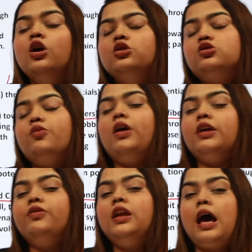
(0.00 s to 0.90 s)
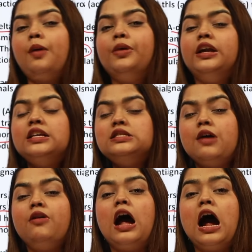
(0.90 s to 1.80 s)
So what will happen is
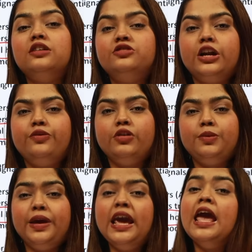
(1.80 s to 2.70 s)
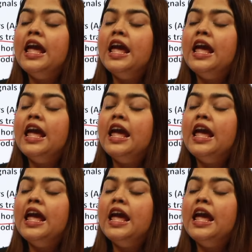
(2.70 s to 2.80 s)
our heart rate will be